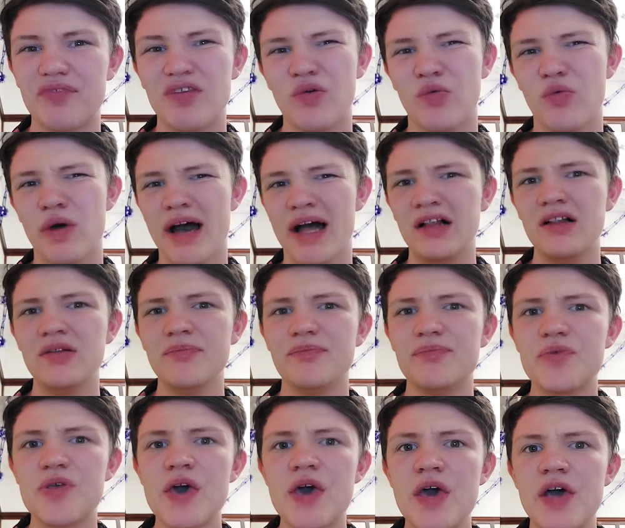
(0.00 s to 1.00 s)
Well,
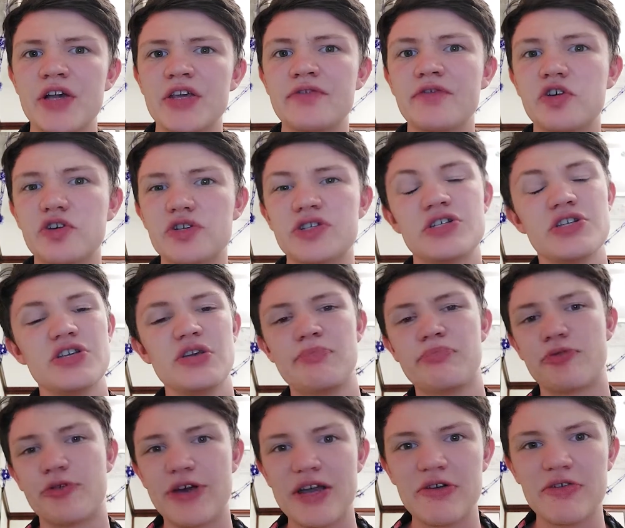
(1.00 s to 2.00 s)
you've got to do your
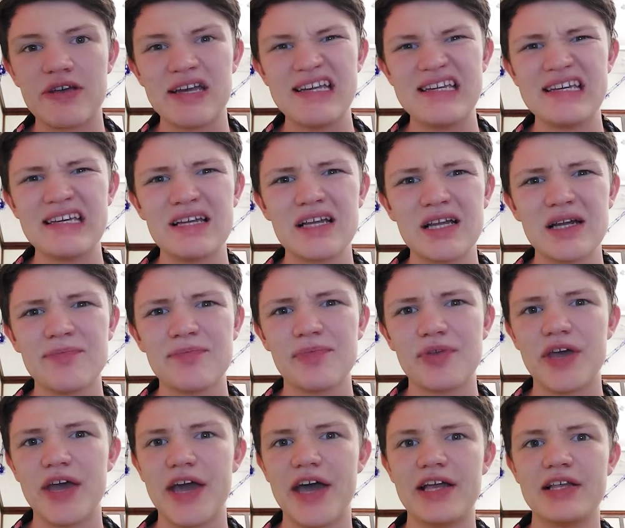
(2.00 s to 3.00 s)
pre-reading
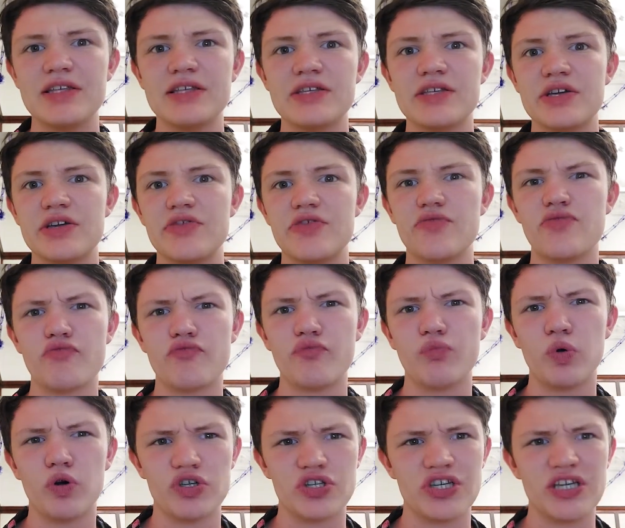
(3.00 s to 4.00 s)
and
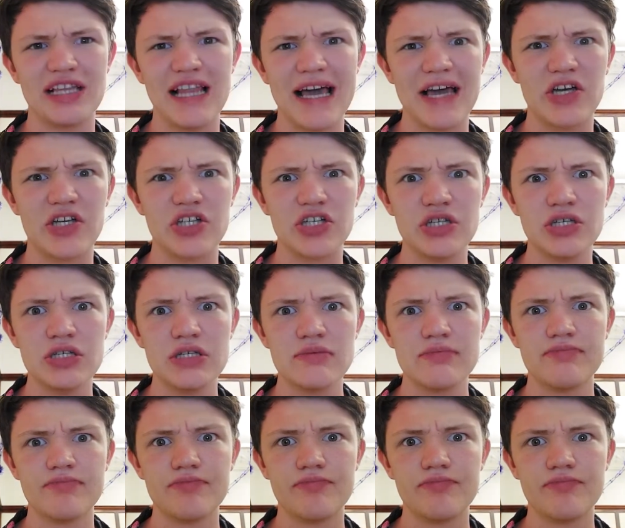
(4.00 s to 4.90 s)
watch your lectures.